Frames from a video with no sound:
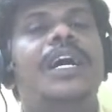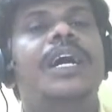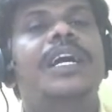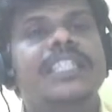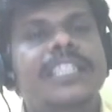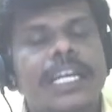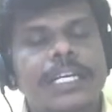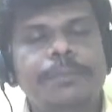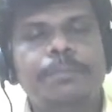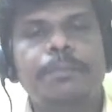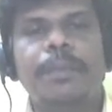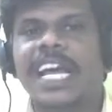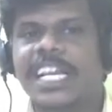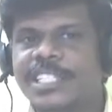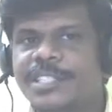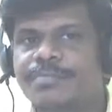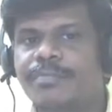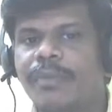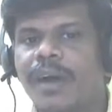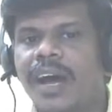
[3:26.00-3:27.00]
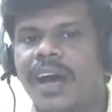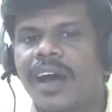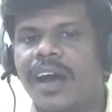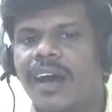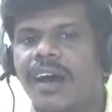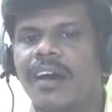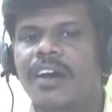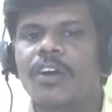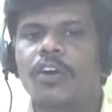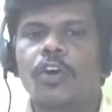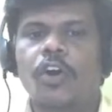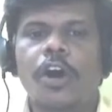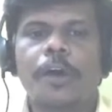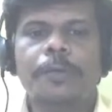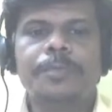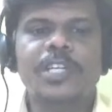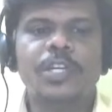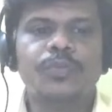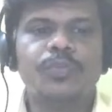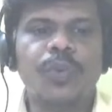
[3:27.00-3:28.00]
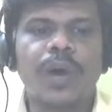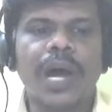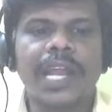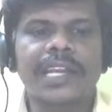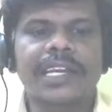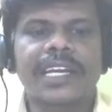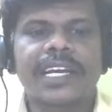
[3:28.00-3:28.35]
that plasma. Option 1,